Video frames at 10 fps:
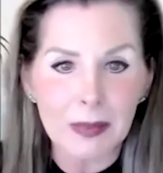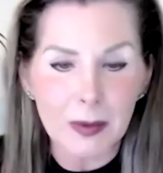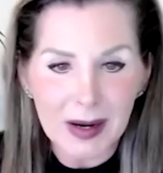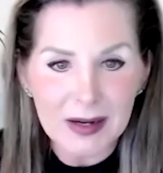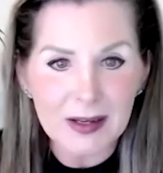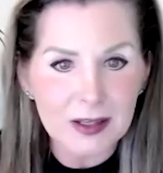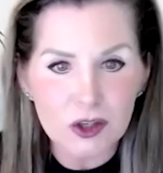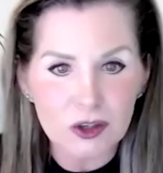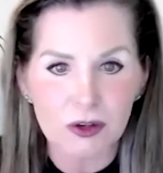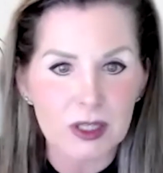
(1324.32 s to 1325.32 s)
the mining
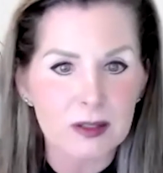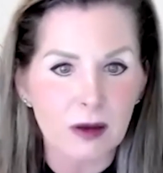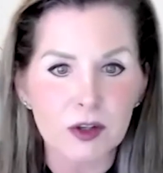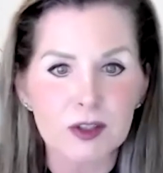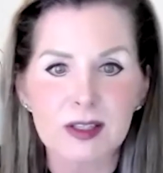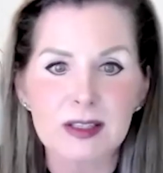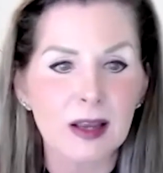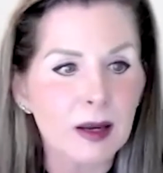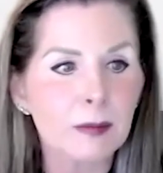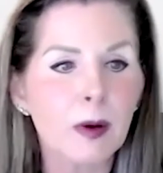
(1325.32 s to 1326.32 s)
industry suffers the
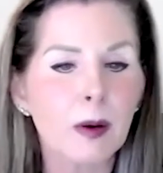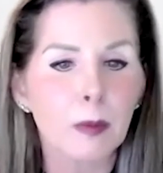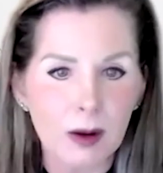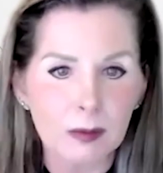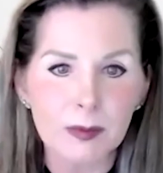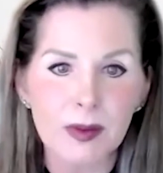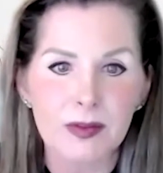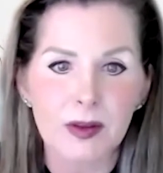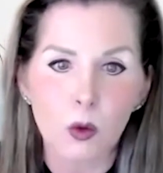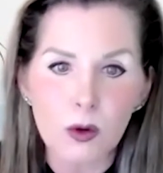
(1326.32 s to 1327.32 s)
same problem that
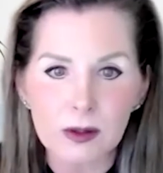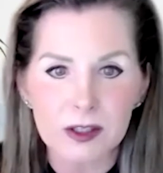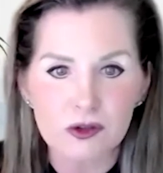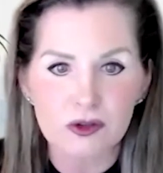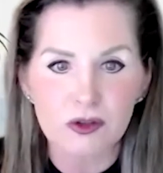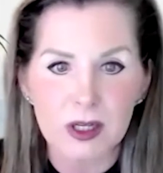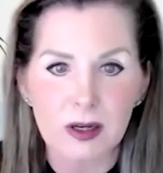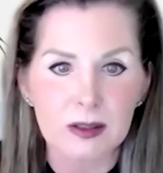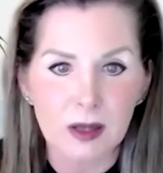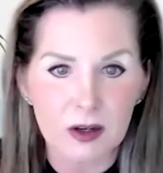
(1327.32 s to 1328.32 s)
the oil
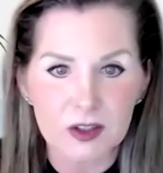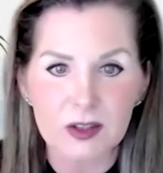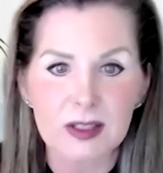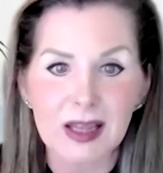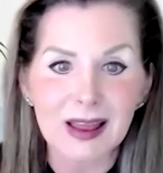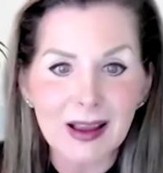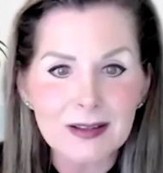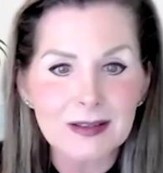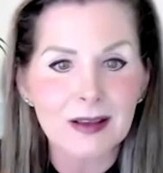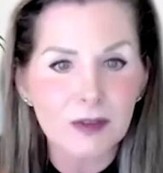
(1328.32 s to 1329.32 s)
industry does is the last
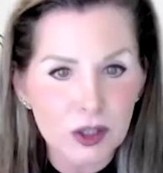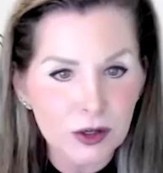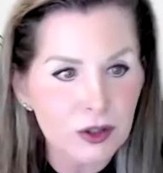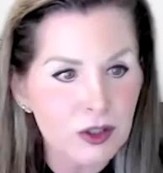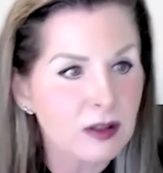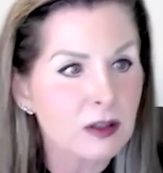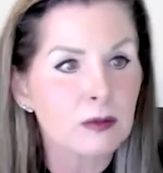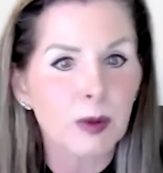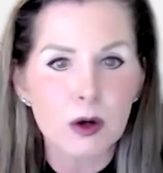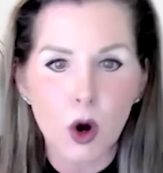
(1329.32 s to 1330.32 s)
seven years there's
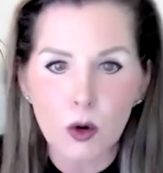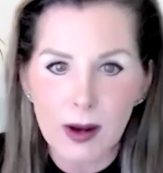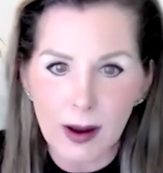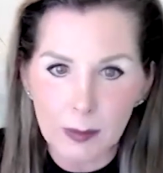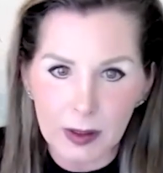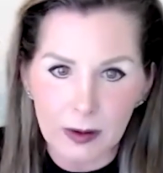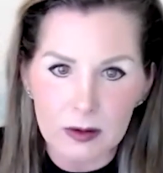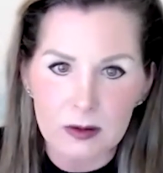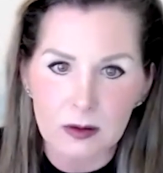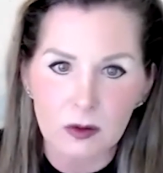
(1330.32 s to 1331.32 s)
been no
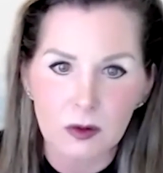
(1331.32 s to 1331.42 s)
capex